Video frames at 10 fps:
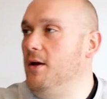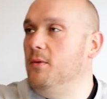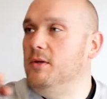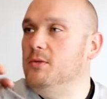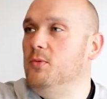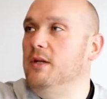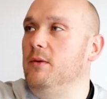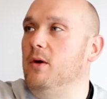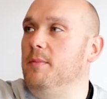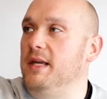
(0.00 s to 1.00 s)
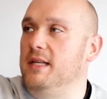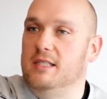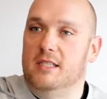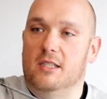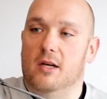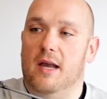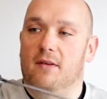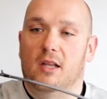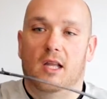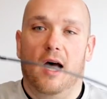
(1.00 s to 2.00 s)
which really what means is it's going to have
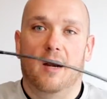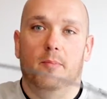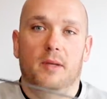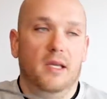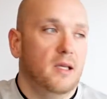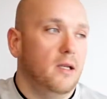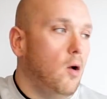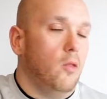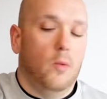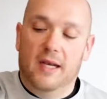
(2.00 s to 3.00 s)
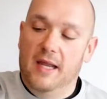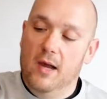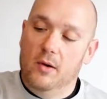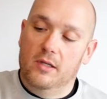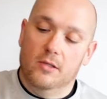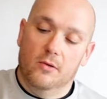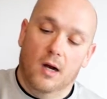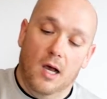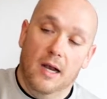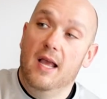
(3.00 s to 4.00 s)
a lot of bend all the way down into the
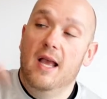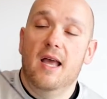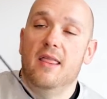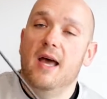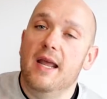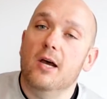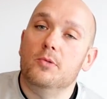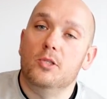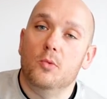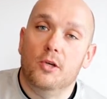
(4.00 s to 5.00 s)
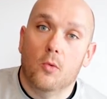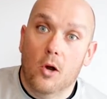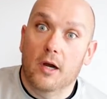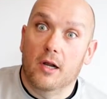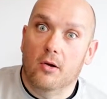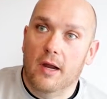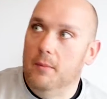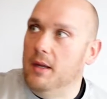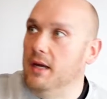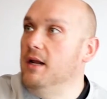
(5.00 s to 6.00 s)
rod. And that helps you when you're working a
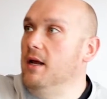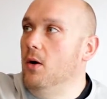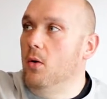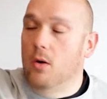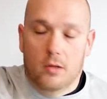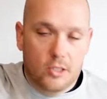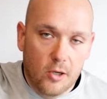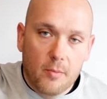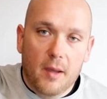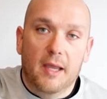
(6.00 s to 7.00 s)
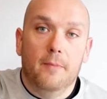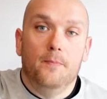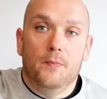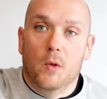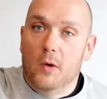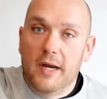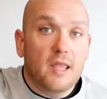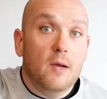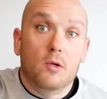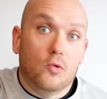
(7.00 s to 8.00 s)
crankbait or a jerk bait or
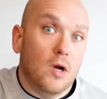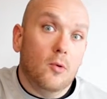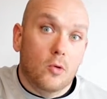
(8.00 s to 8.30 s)
anything with treble